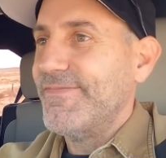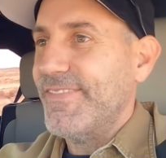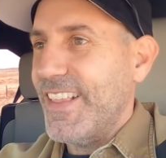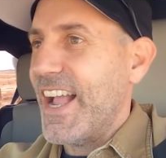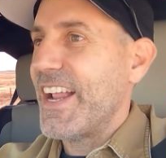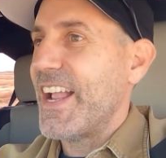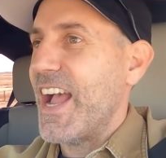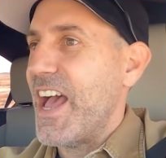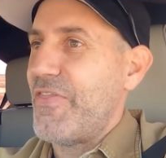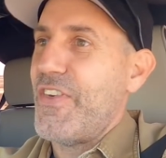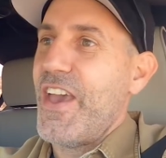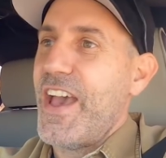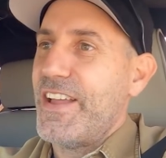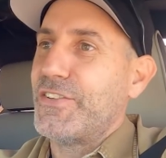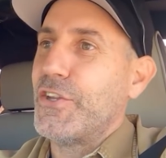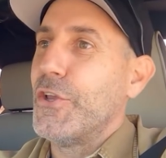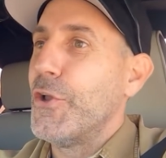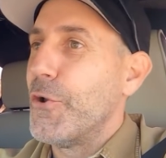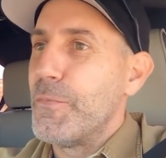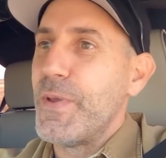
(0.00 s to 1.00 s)
I got
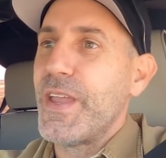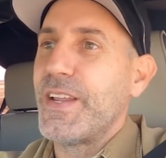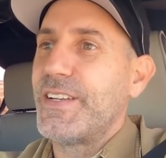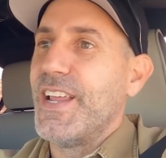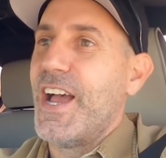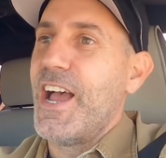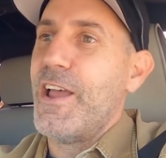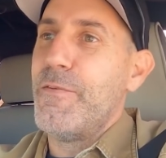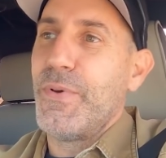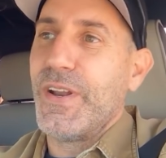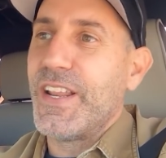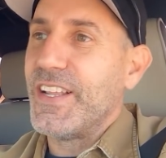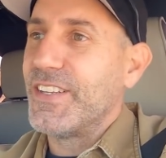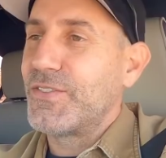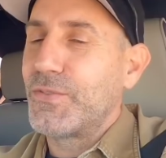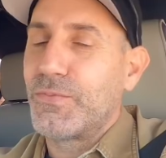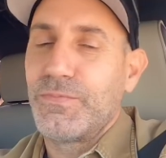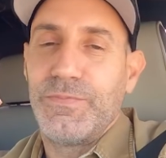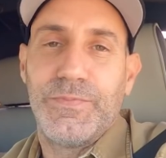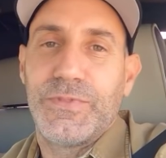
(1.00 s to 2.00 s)
that too, big time, but it's
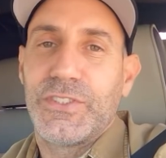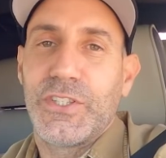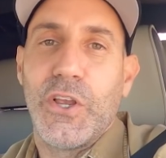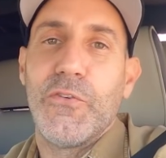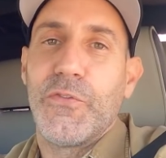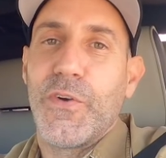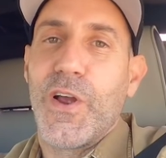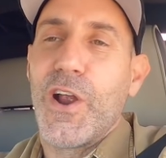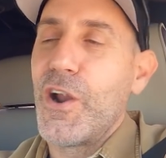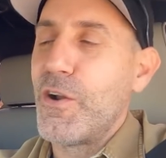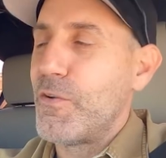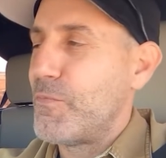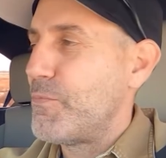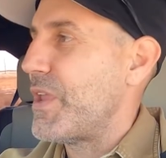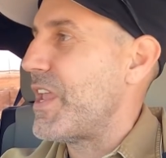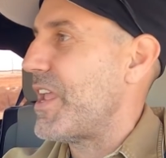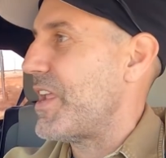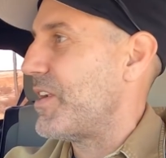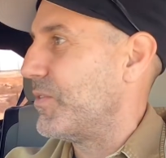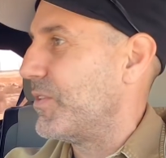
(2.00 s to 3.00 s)
so far
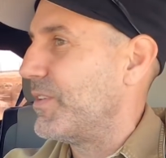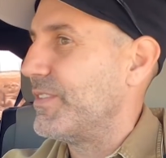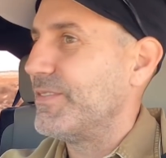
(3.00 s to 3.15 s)
being